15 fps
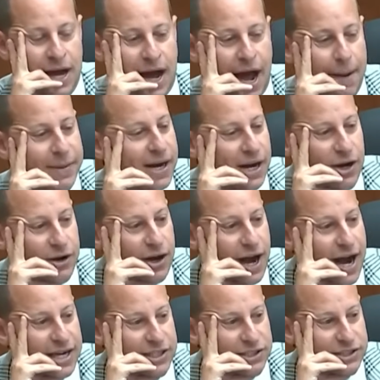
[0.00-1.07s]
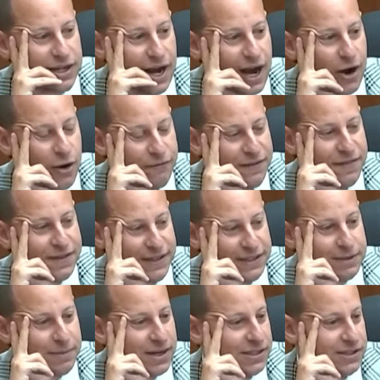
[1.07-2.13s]
I mean, I often think
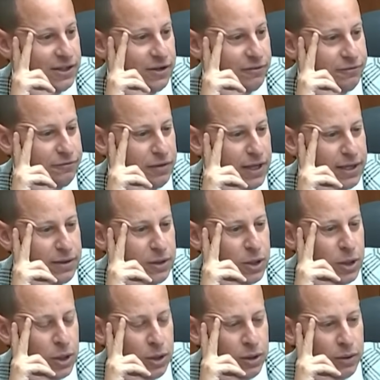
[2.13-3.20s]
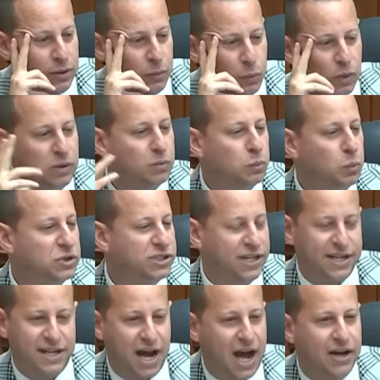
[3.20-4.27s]
to myself, like, what was
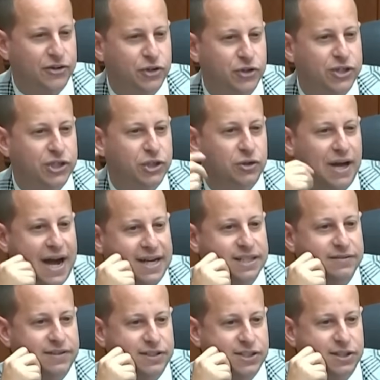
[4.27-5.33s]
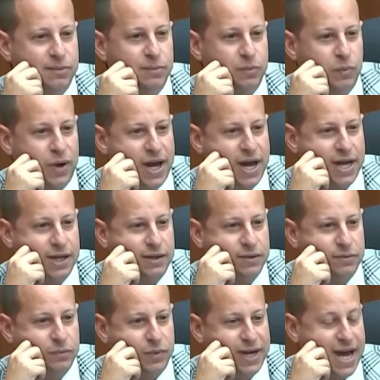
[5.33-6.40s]
it not judicial activism
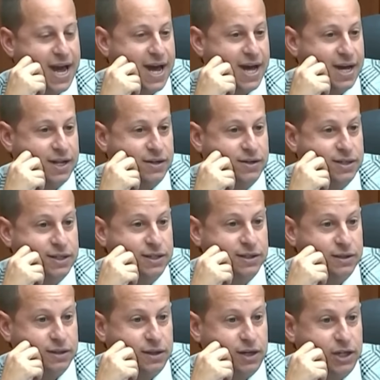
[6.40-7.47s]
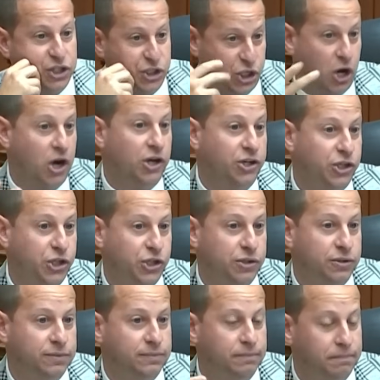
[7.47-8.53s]
when we had a judge
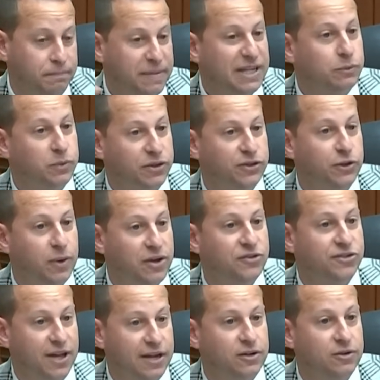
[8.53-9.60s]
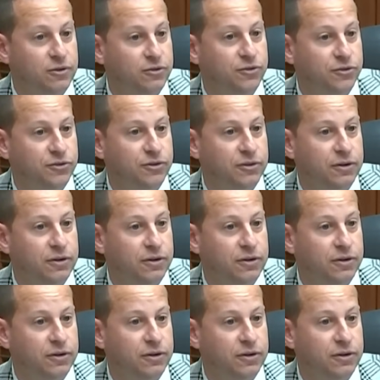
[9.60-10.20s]
meet with US senators